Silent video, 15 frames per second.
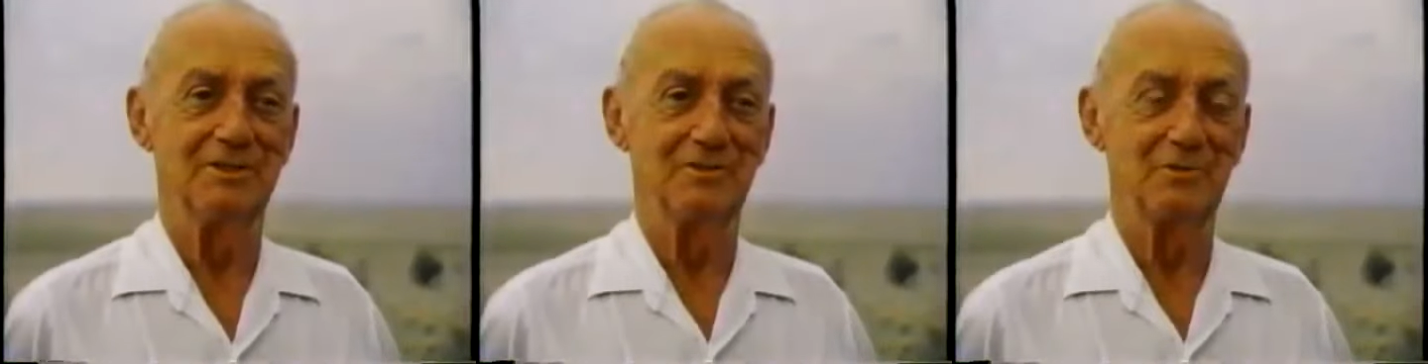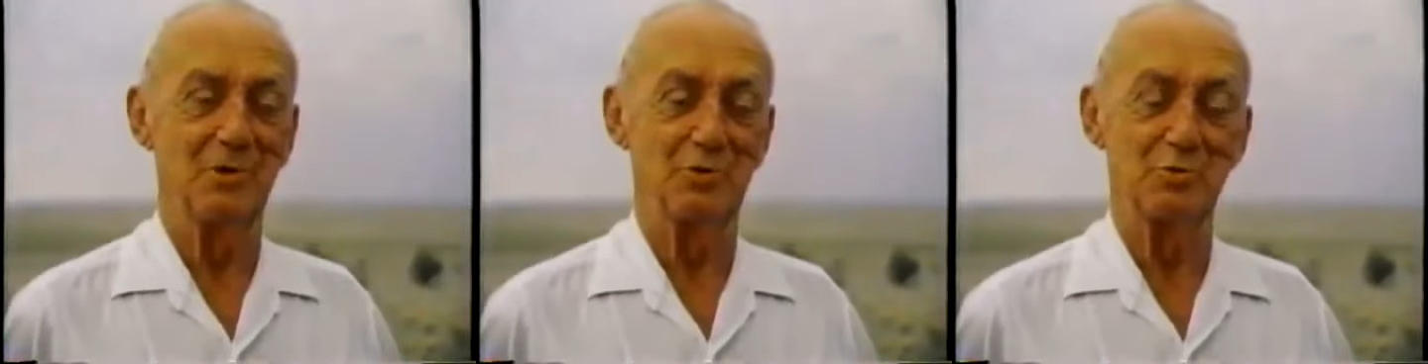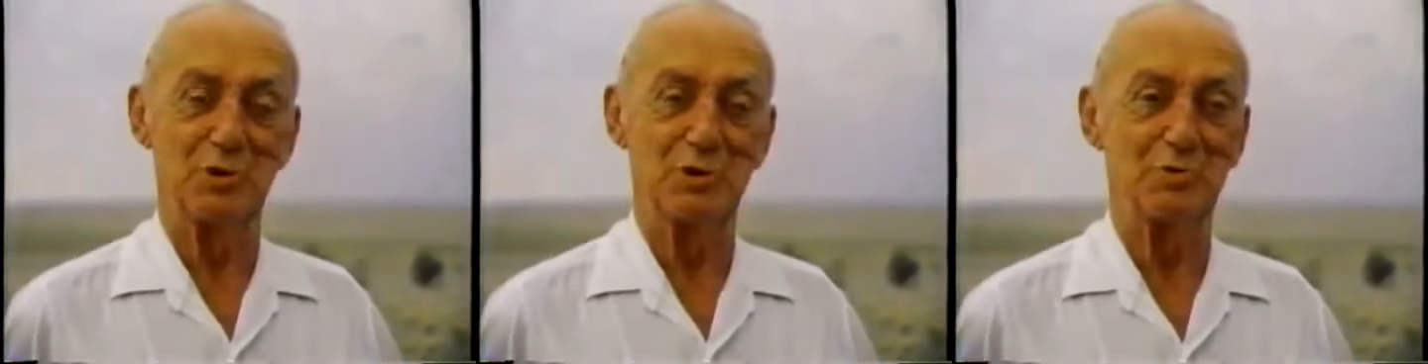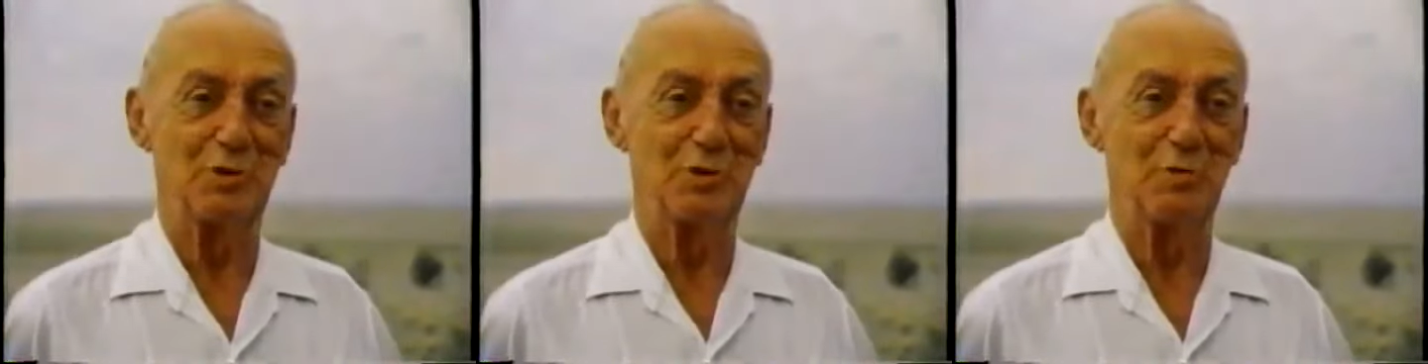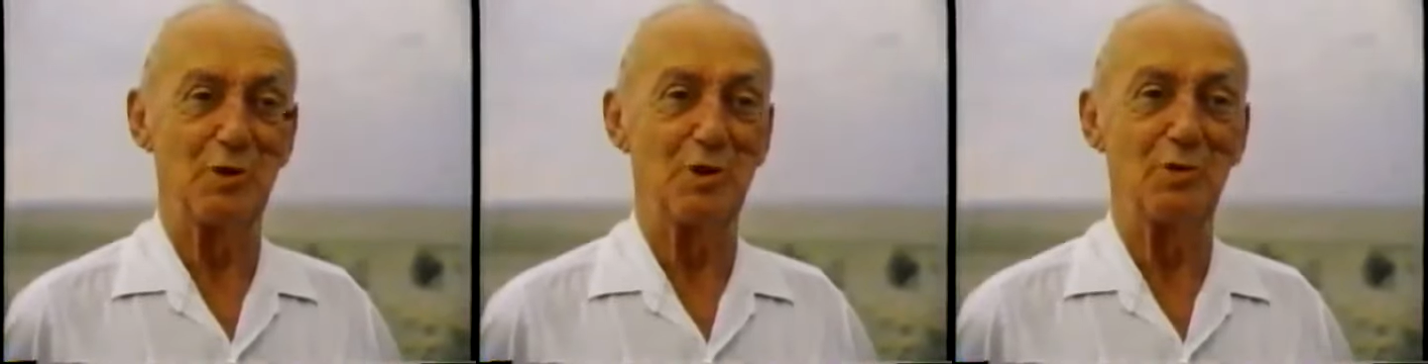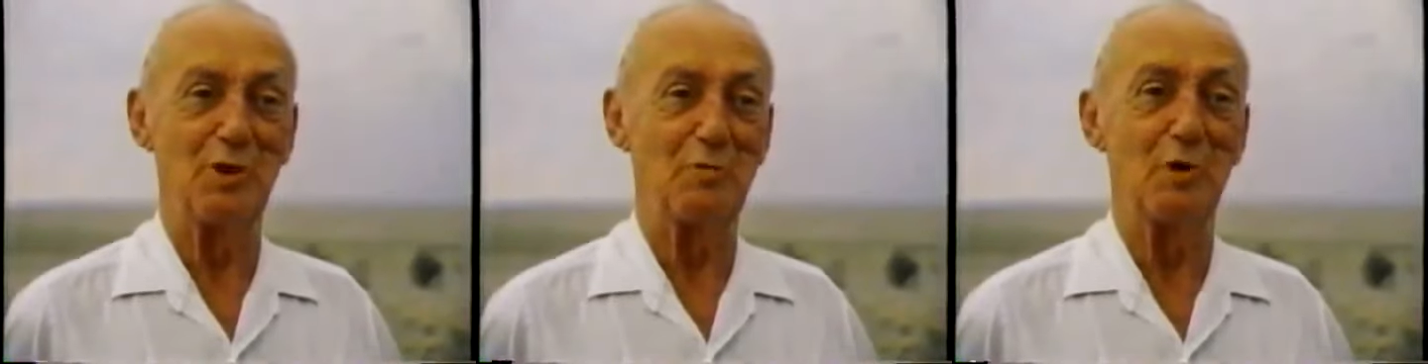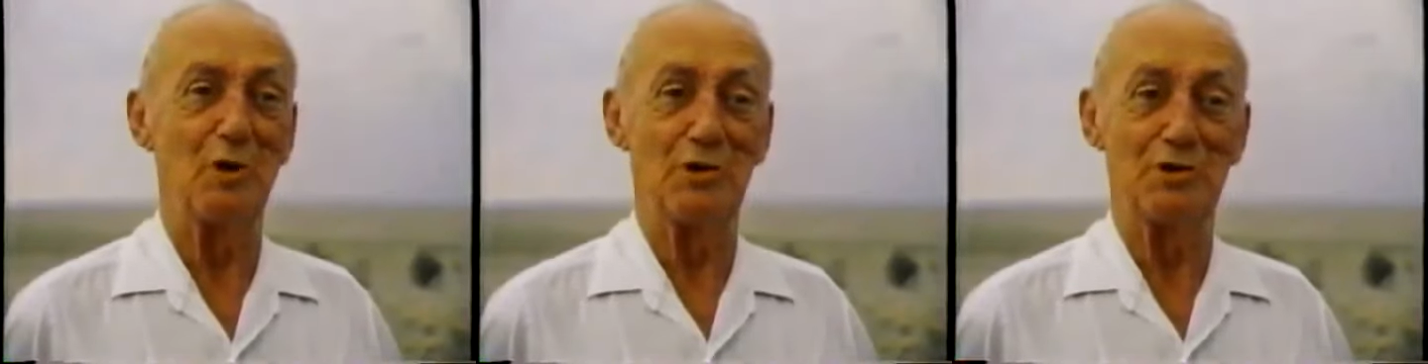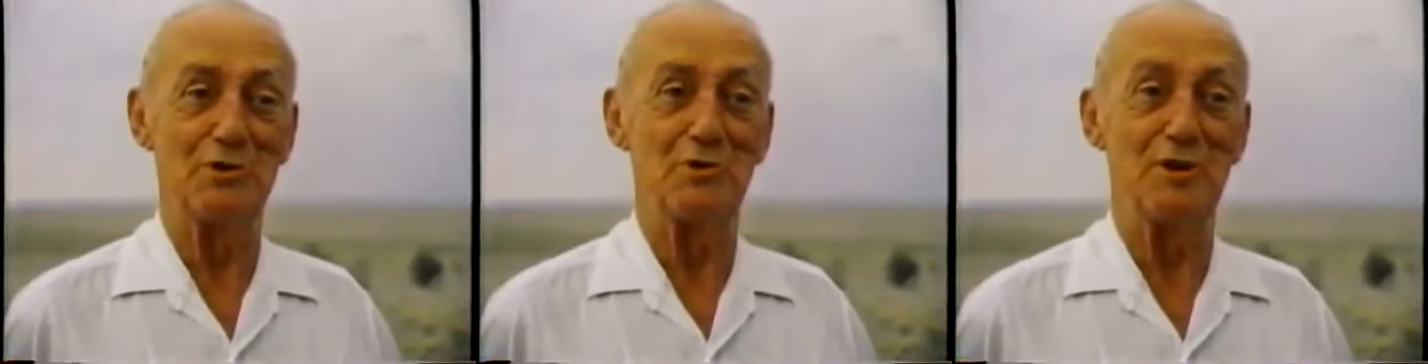of course, which we
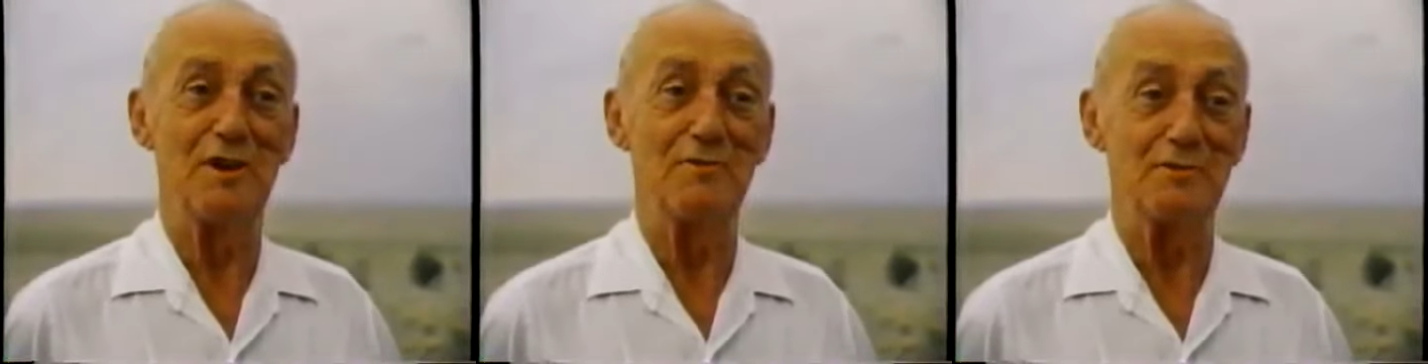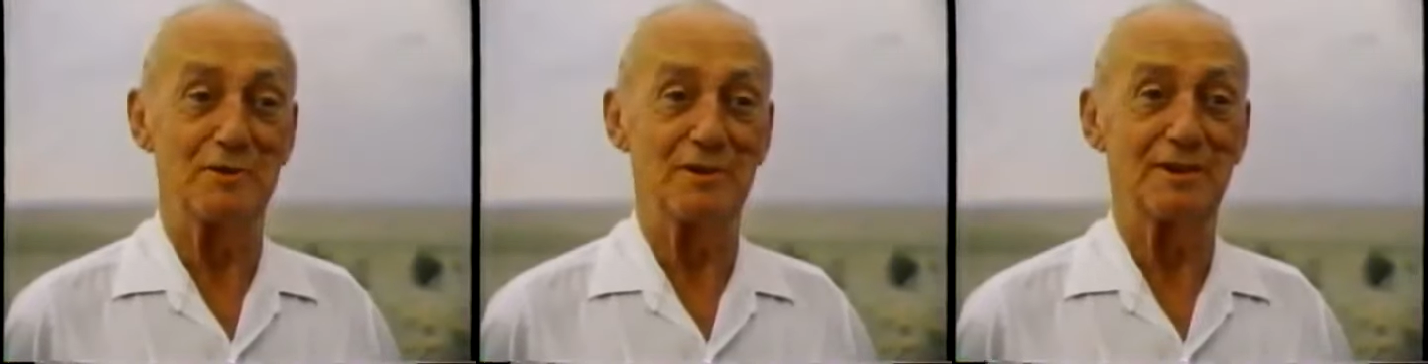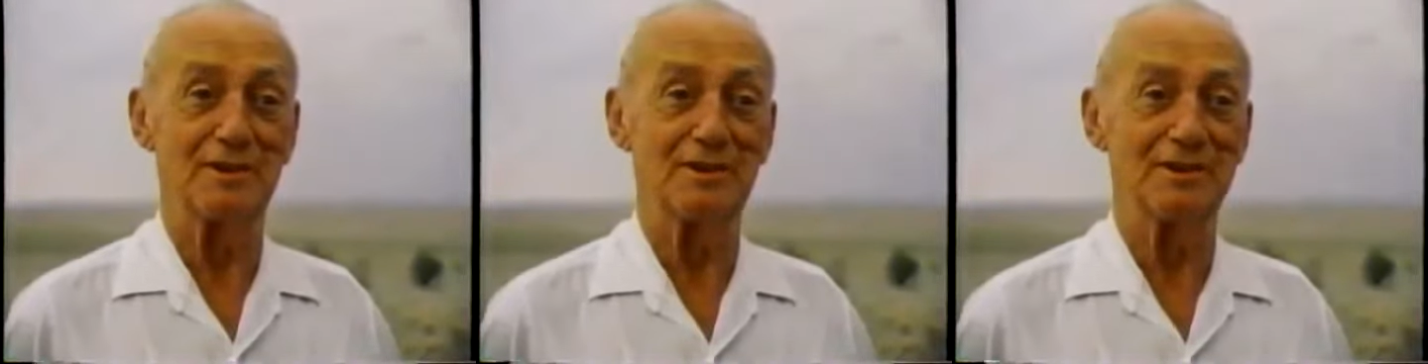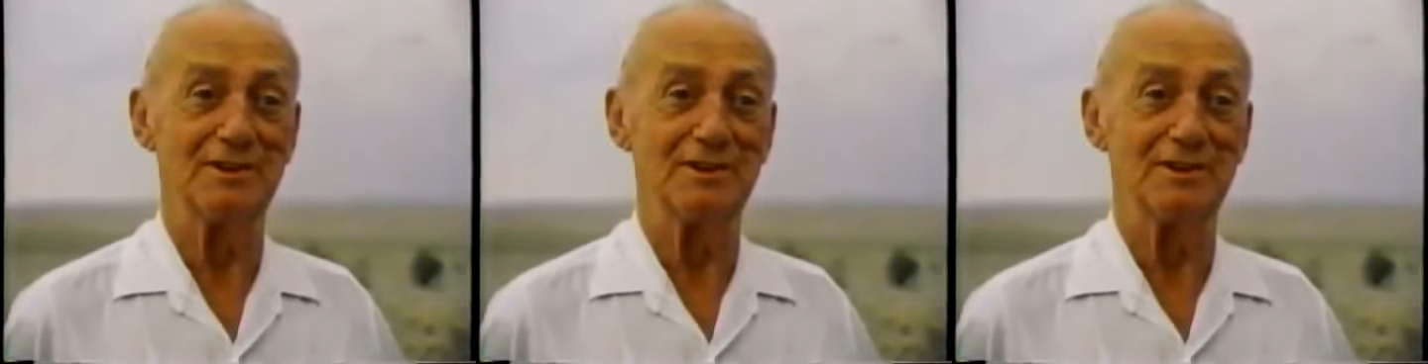both knew differently.